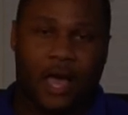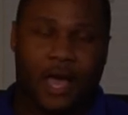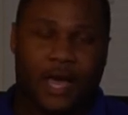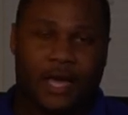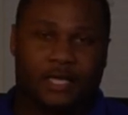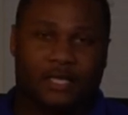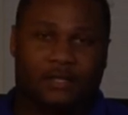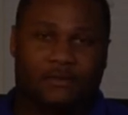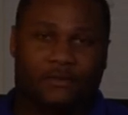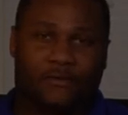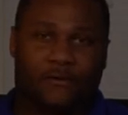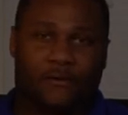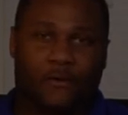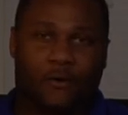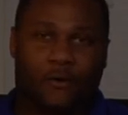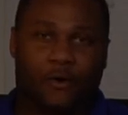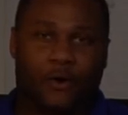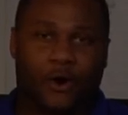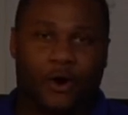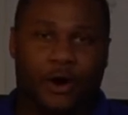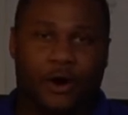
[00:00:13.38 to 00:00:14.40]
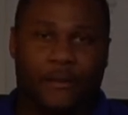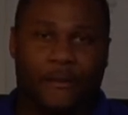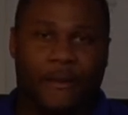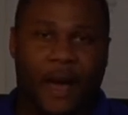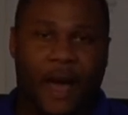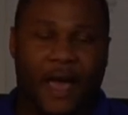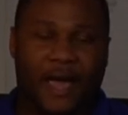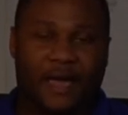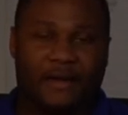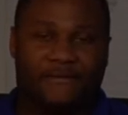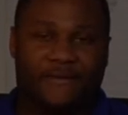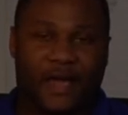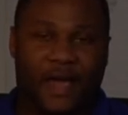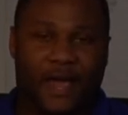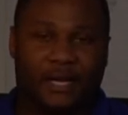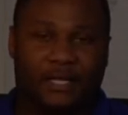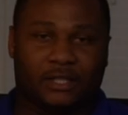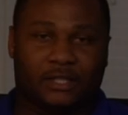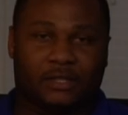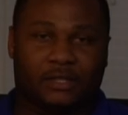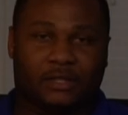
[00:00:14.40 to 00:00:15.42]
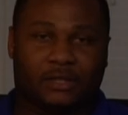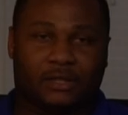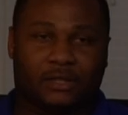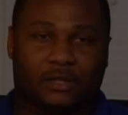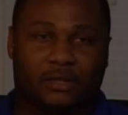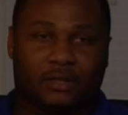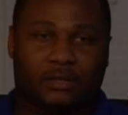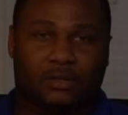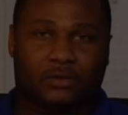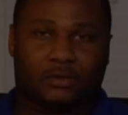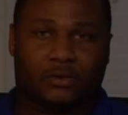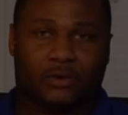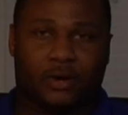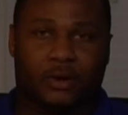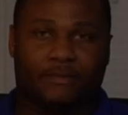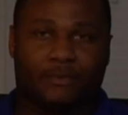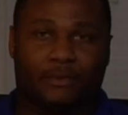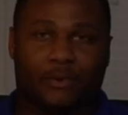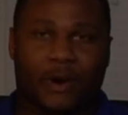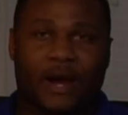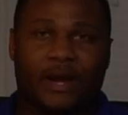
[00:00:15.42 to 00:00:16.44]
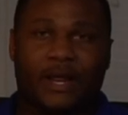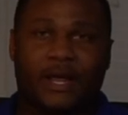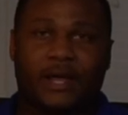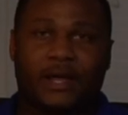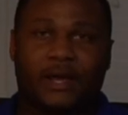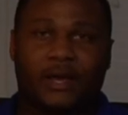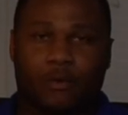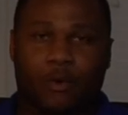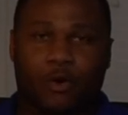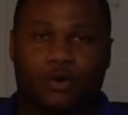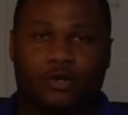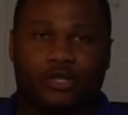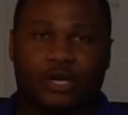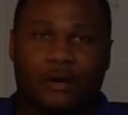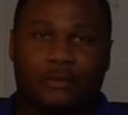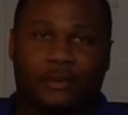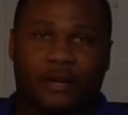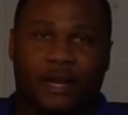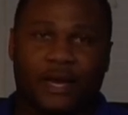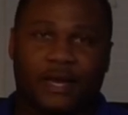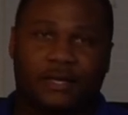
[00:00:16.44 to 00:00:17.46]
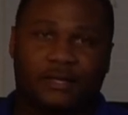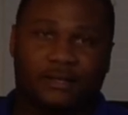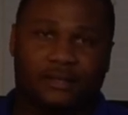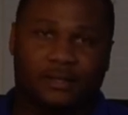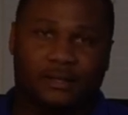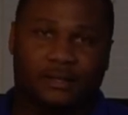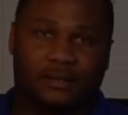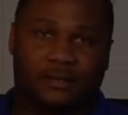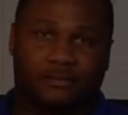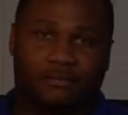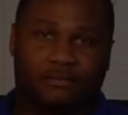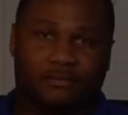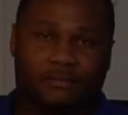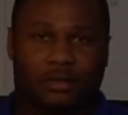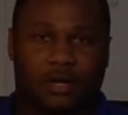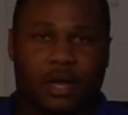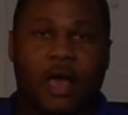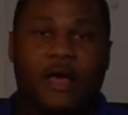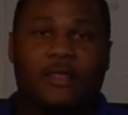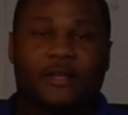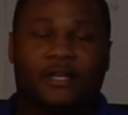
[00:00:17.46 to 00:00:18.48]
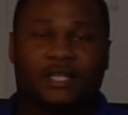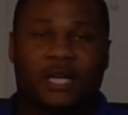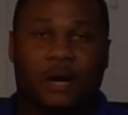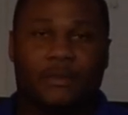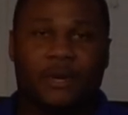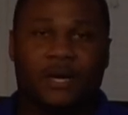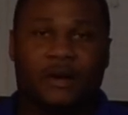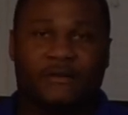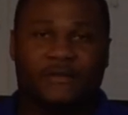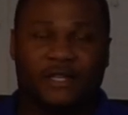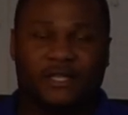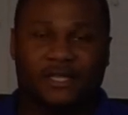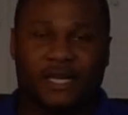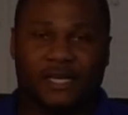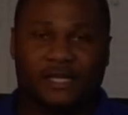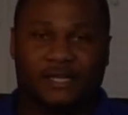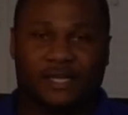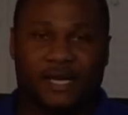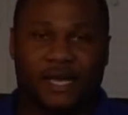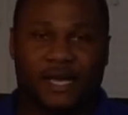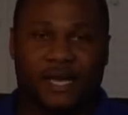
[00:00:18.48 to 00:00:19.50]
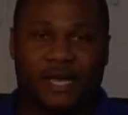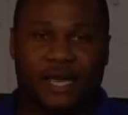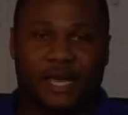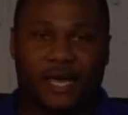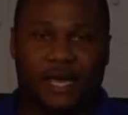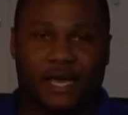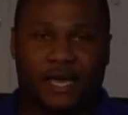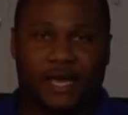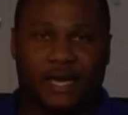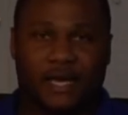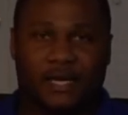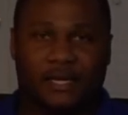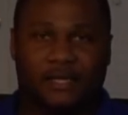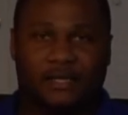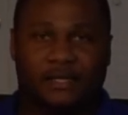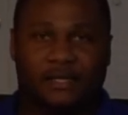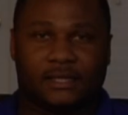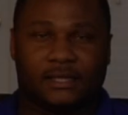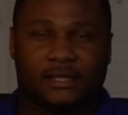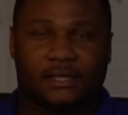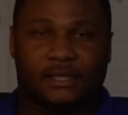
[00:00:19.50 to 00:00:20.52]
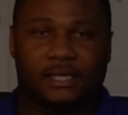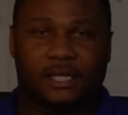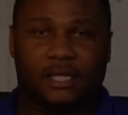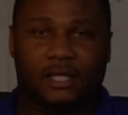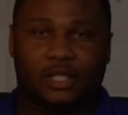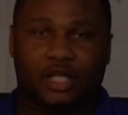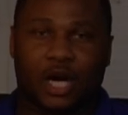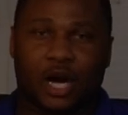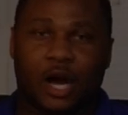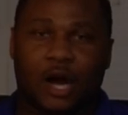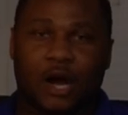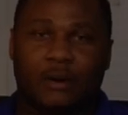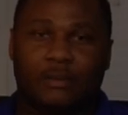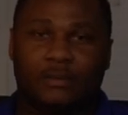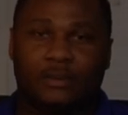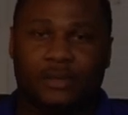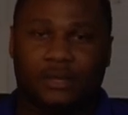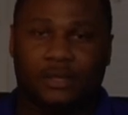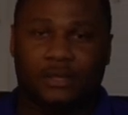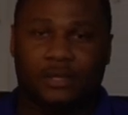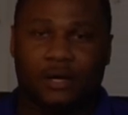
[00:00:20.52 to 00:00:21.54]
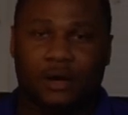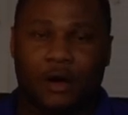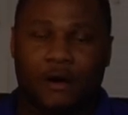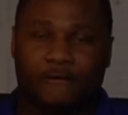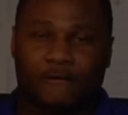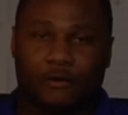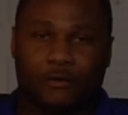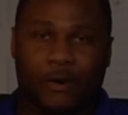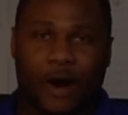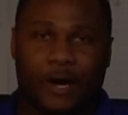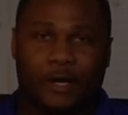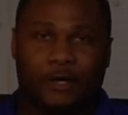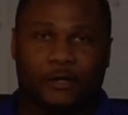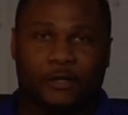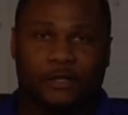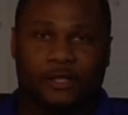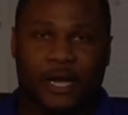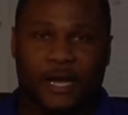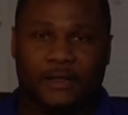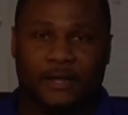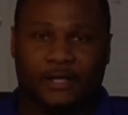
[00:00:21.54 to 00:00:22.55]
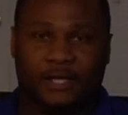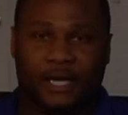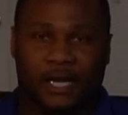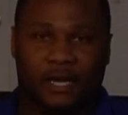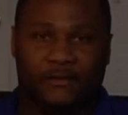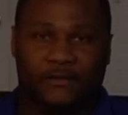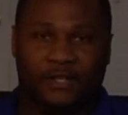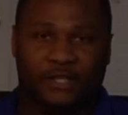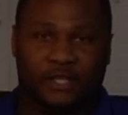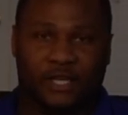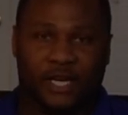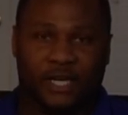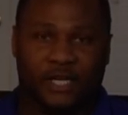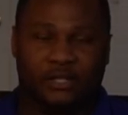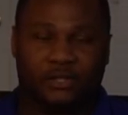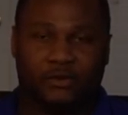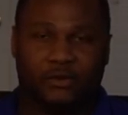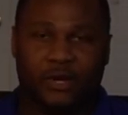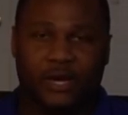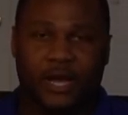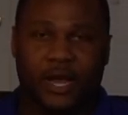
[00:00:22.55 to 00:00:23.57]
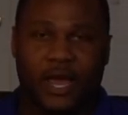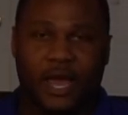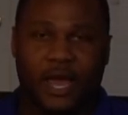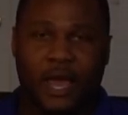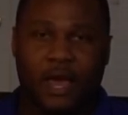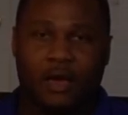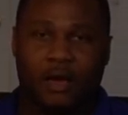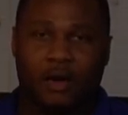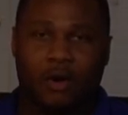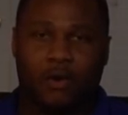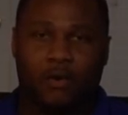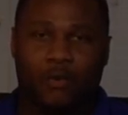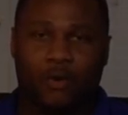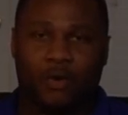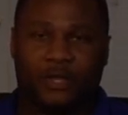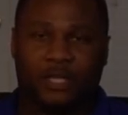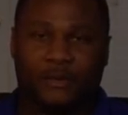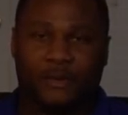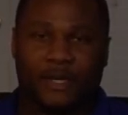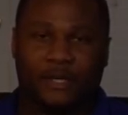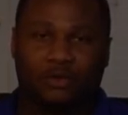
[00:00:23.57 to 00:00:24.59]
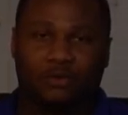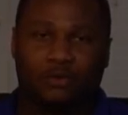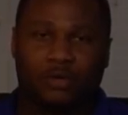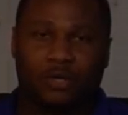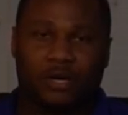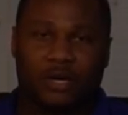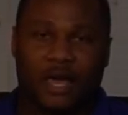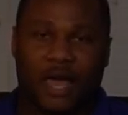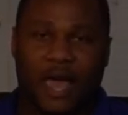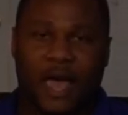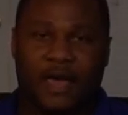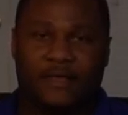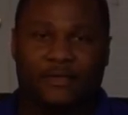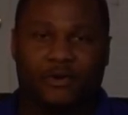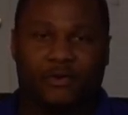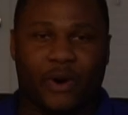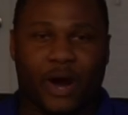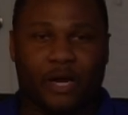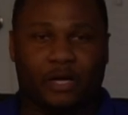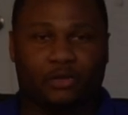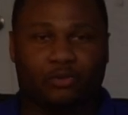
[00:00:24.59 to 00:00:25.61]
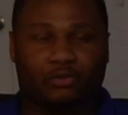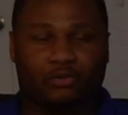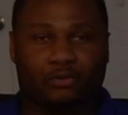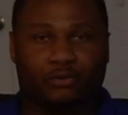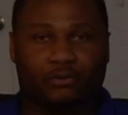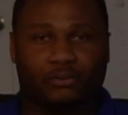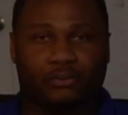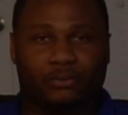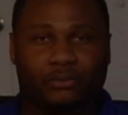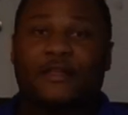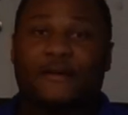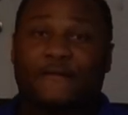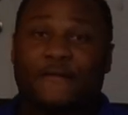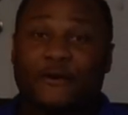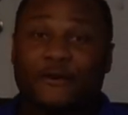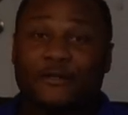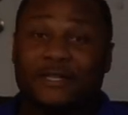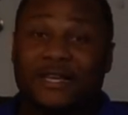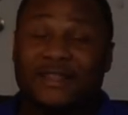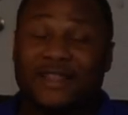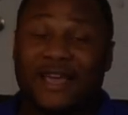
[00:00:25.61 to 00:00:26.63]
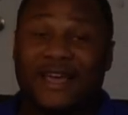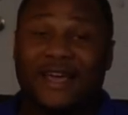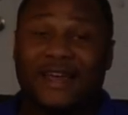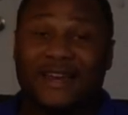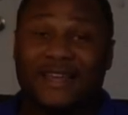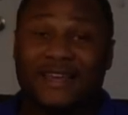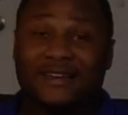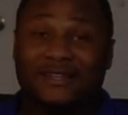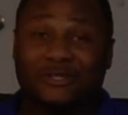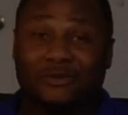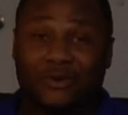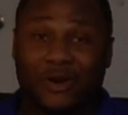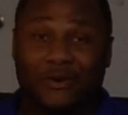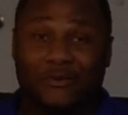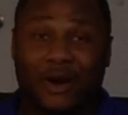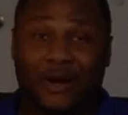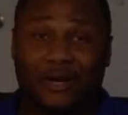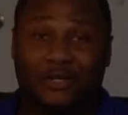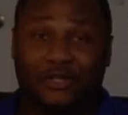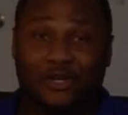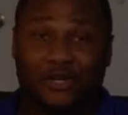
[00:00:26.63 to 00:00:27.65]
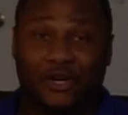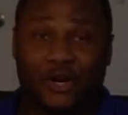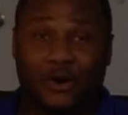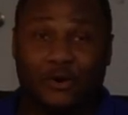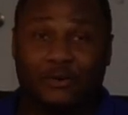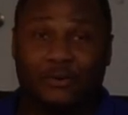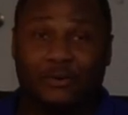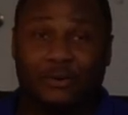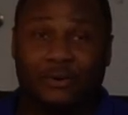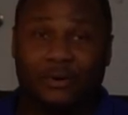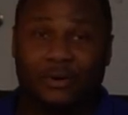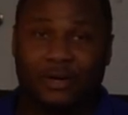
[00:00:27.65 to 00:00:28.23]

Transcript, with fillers: It's for my advanced script writing workshop class. The topic of this essay is jobs for writers in the television industry, with a special look at the writer's room. The first thing that any good screenwriter should know